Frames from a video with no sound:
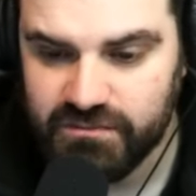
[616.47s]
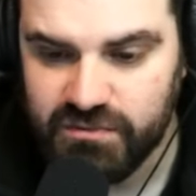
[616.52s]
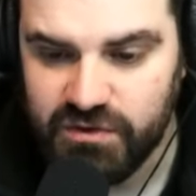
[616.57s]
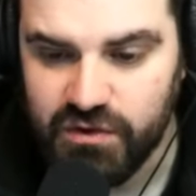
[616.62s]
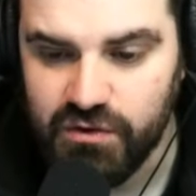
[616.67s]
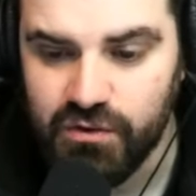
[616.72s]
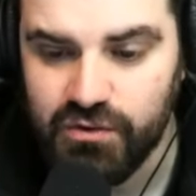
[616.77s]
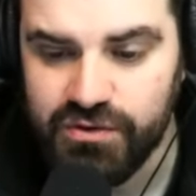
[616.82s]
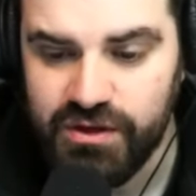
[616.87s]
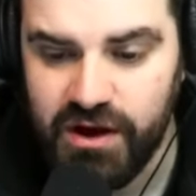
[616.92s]

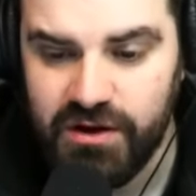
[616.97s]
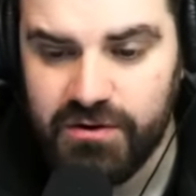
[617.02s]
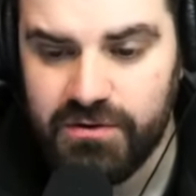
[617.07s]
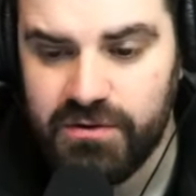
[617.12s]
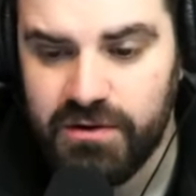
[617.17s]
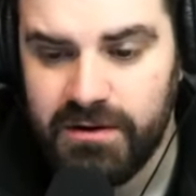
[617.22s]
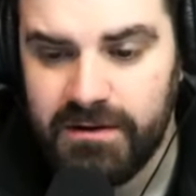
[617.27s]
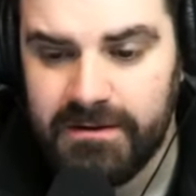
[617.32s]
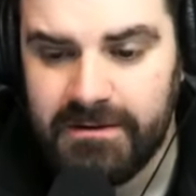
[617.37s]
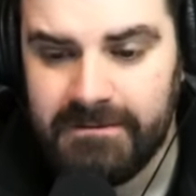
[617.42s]

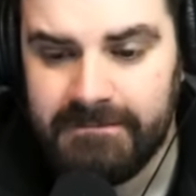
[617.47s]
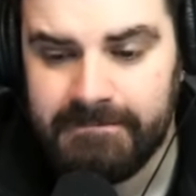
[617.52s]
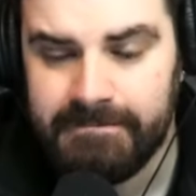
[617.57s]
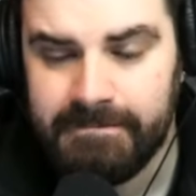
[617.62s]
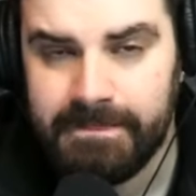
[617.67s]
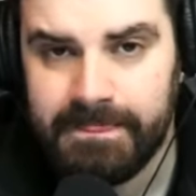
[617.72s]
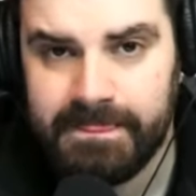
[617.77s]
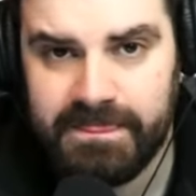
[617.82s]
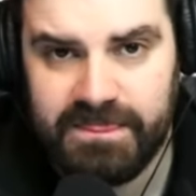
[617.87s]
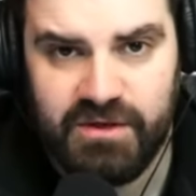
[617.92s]
Although
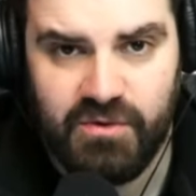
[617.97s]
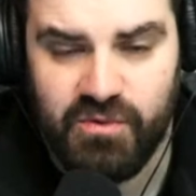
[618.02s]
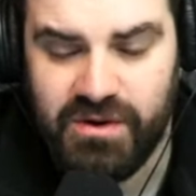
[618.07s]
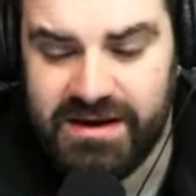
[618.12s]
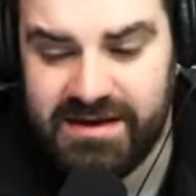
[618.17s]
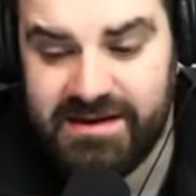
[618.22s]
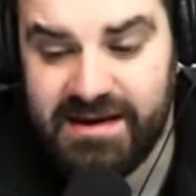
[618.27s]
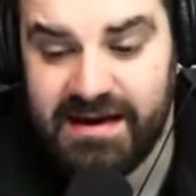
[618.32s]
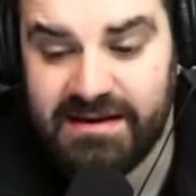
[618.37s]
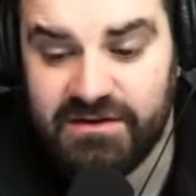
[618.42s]
the
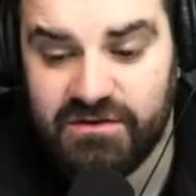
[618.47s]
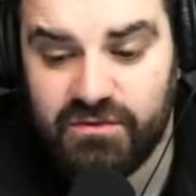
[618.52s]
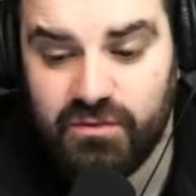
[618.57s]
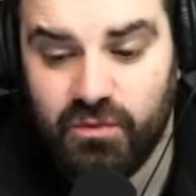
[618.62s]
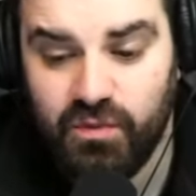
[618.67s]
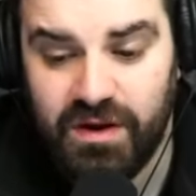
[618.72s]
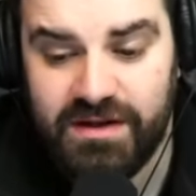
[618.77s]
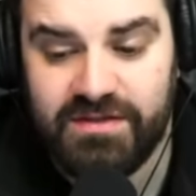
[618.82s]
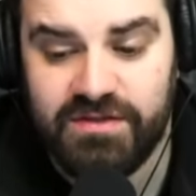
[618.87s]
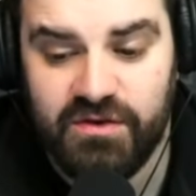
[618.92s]
weekend
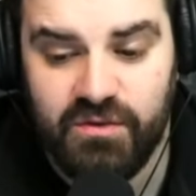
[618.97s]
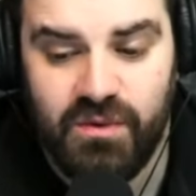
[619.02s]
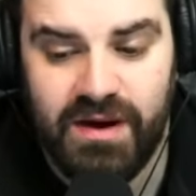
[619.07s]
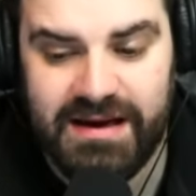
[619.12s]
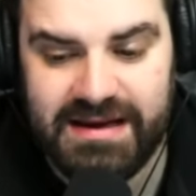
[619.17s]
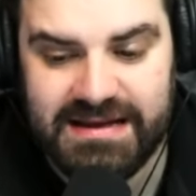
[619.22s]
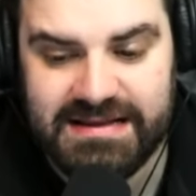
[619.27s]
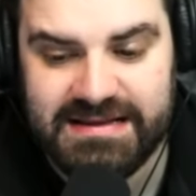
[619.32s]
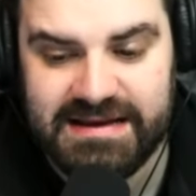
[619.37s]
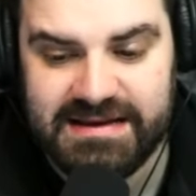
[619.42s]
went the
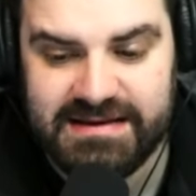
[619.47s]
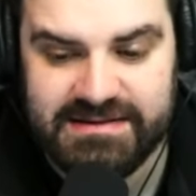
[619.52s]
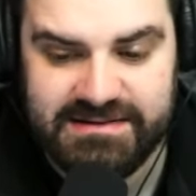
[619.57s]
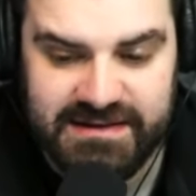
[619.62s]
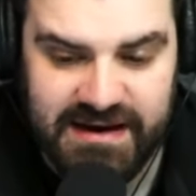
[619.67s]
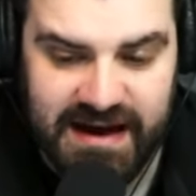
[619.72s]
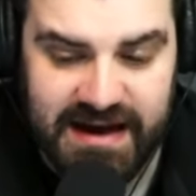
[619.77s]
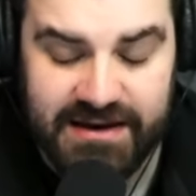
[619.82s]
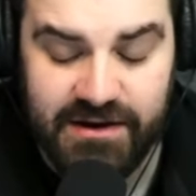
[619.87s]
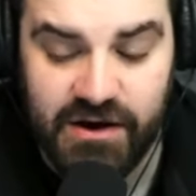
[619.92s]
way it did
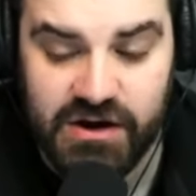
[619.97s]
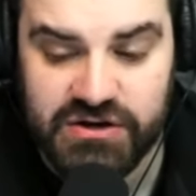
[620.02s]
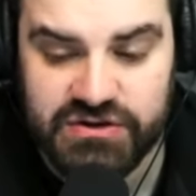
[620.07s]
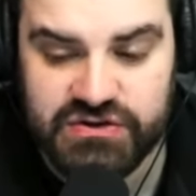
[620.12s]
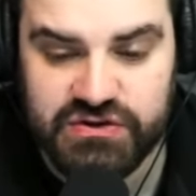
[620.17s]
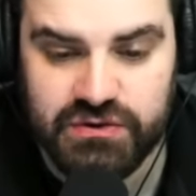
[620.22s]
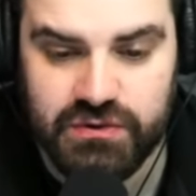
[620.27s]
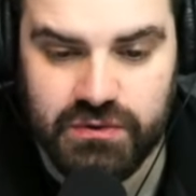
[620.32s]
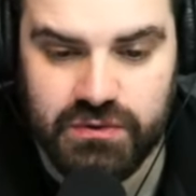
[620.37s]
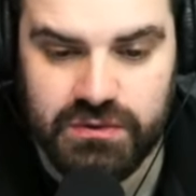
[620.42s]
and
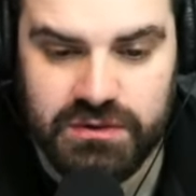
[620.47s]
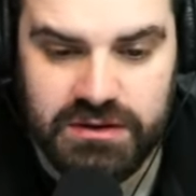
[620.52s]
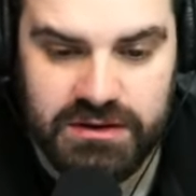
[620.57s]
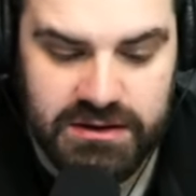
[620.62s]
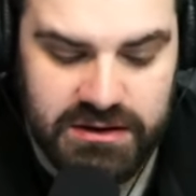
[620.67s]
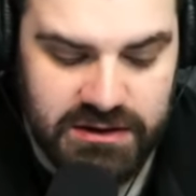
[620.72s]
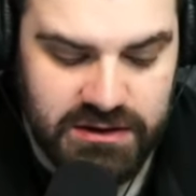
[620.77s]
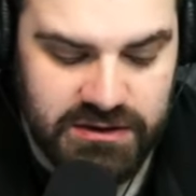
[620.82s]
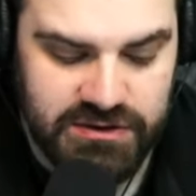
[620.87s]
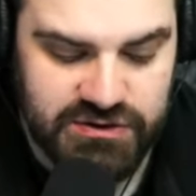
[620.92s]
Arsenal
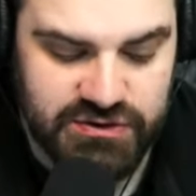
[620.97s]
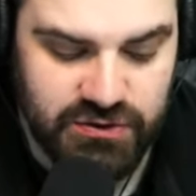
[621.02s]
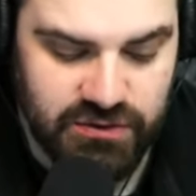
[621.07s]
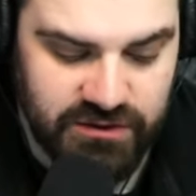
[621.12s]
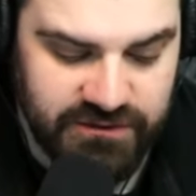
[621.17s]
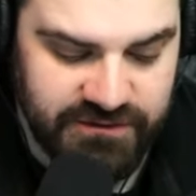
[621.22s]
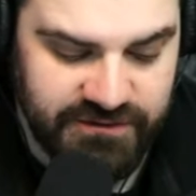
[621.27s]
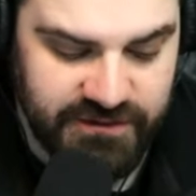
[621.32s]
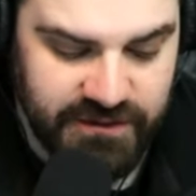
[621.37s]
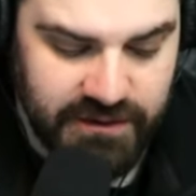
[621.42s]
sort
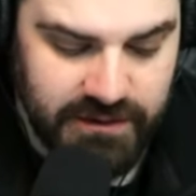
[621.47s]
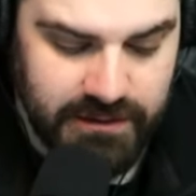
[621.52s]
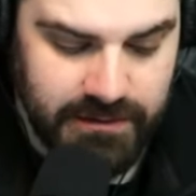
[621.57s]
of